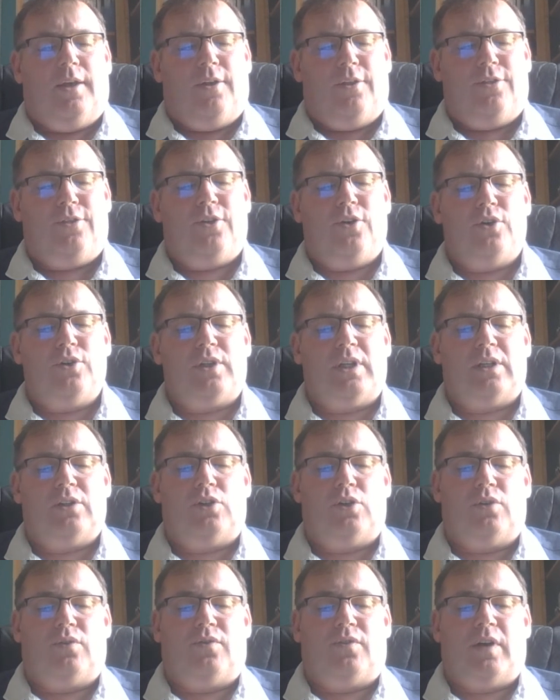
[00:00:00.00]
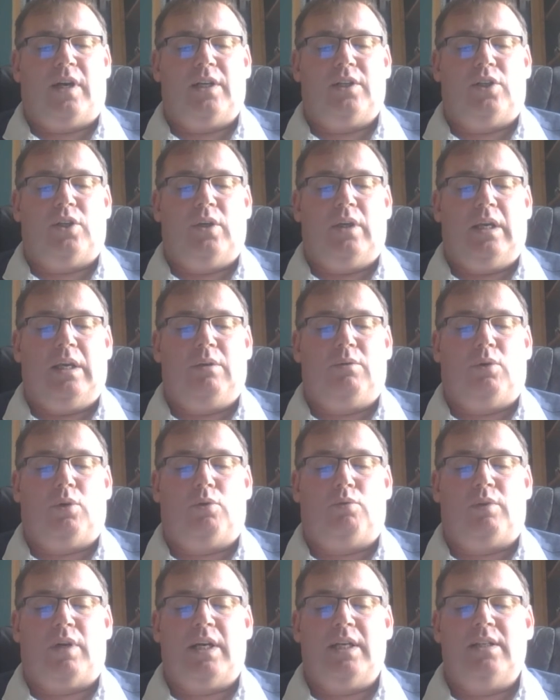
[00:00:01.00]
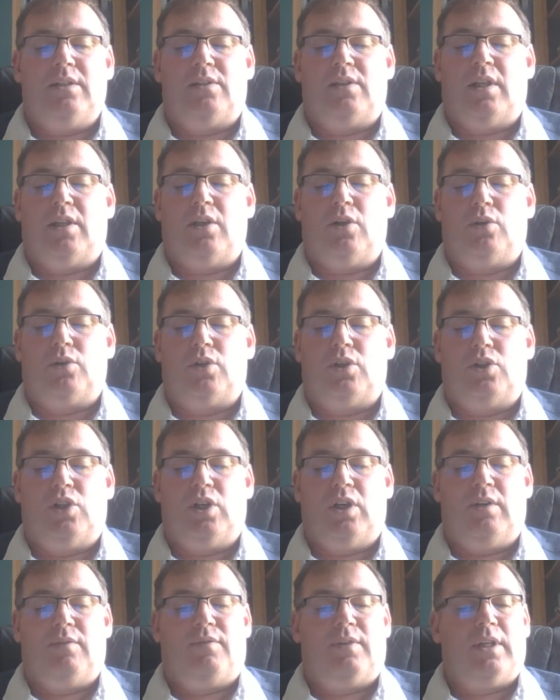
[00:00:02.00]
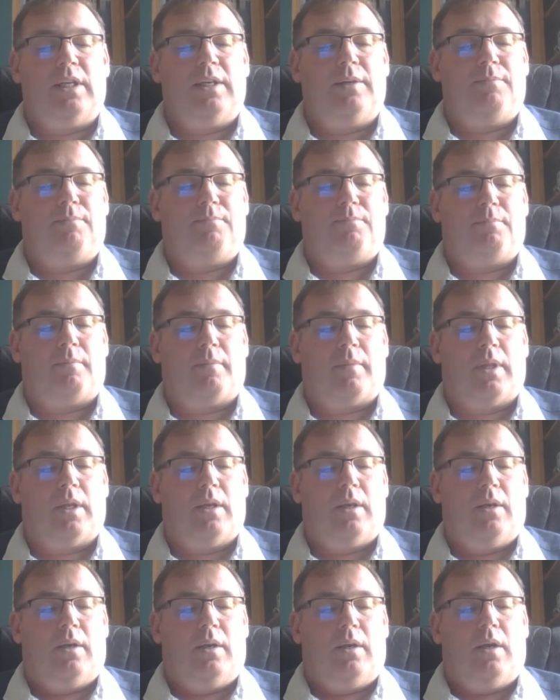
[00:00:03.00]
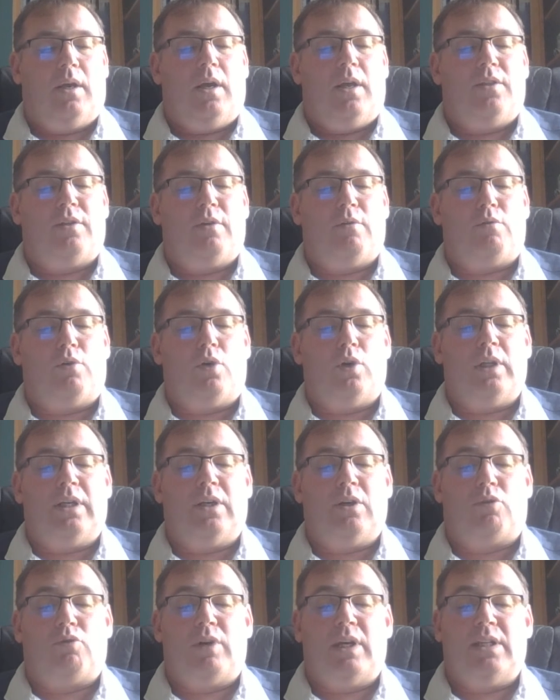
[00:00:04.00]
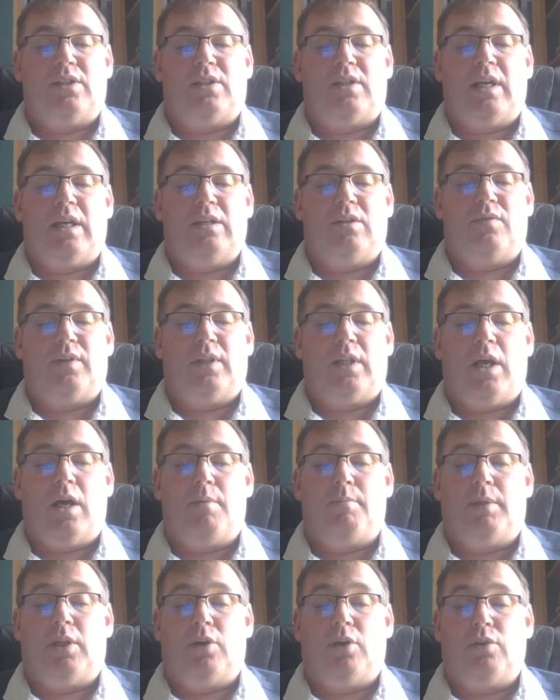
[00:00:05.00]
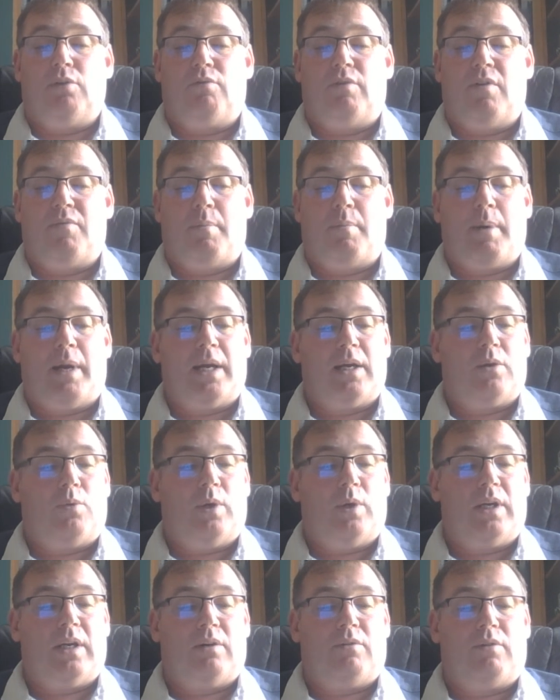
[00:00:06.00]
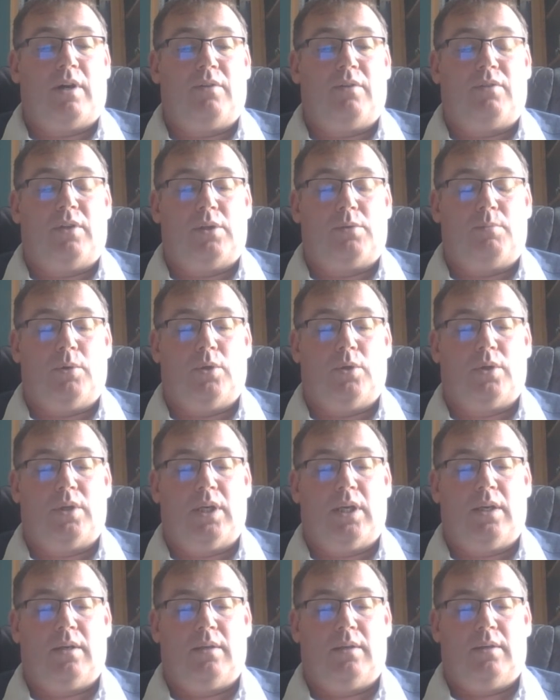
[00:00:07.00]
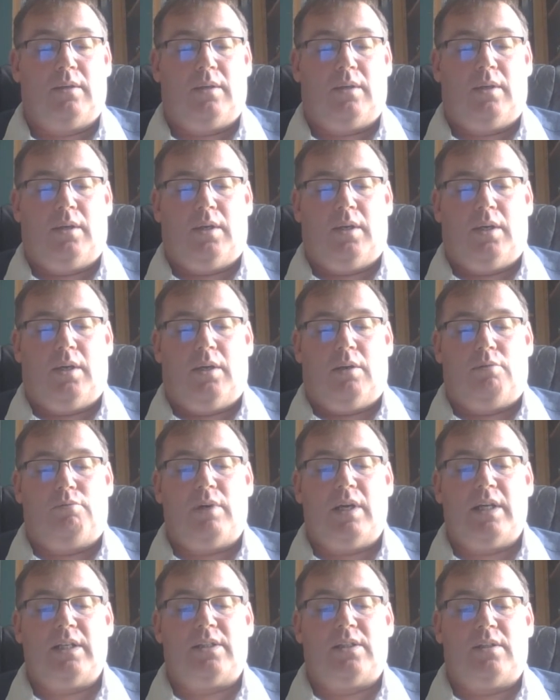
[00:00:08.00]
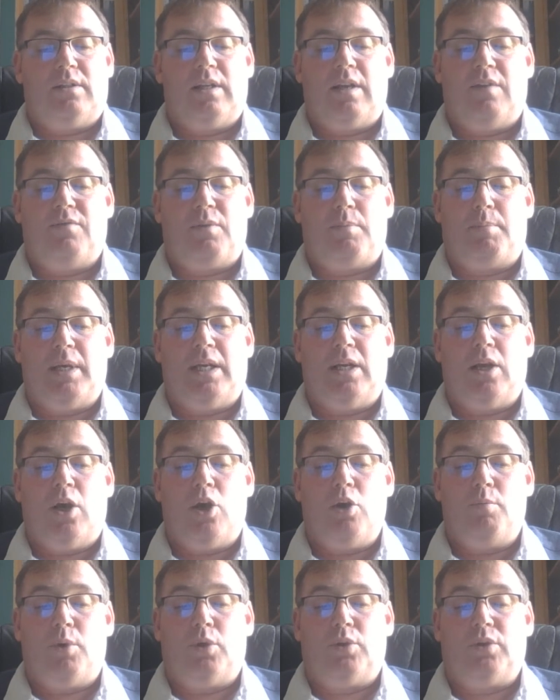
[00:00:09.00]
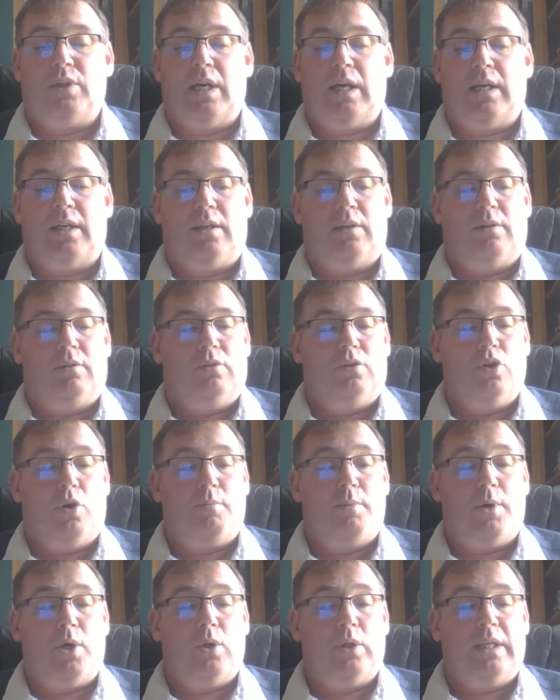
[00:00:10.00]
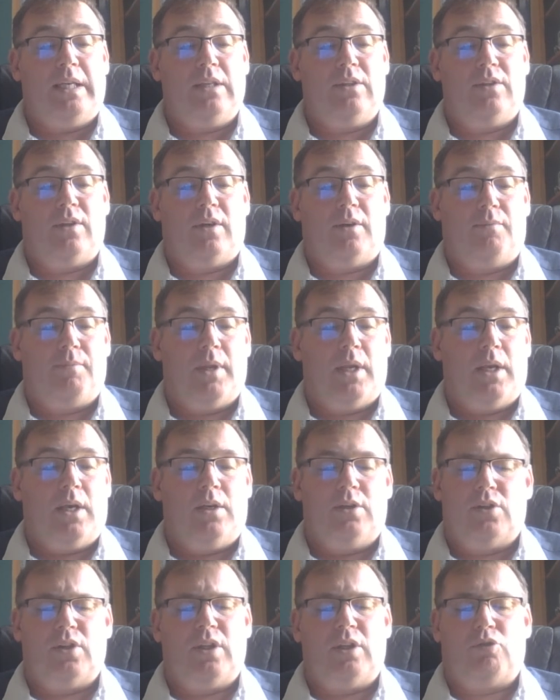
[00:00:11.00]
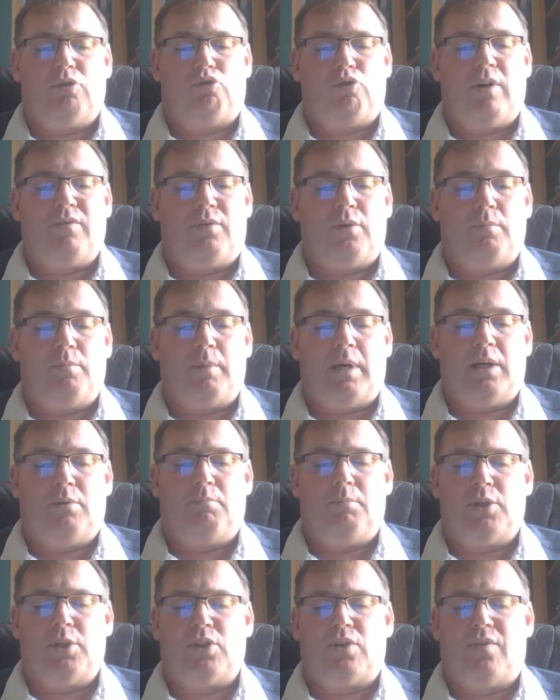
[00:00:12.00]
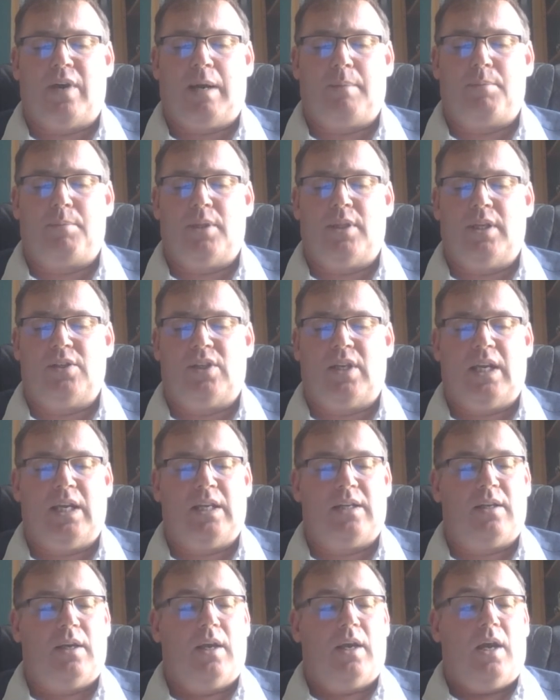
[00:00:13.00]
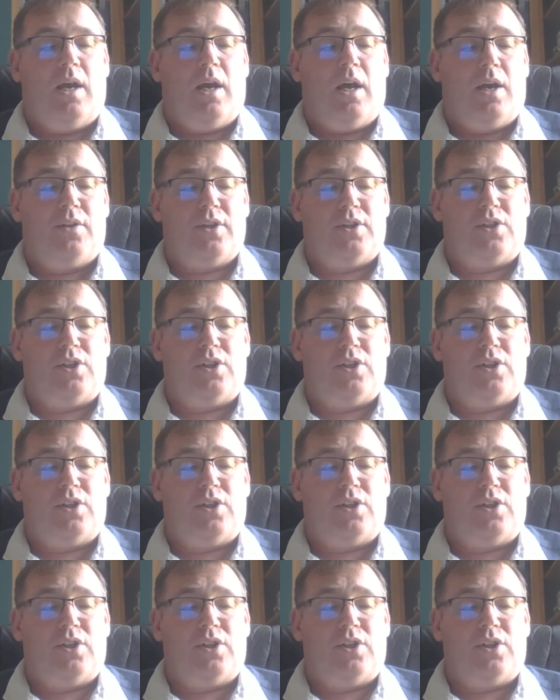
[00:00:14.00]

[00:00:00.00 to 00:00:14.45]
Thought I should find you here all right, said the otter cheerfully. They were all in a great state of alarm along the river bank when I arrived this morning. Rat never been home all night, nor Mole either. Something dreadful must have happened, they said, and the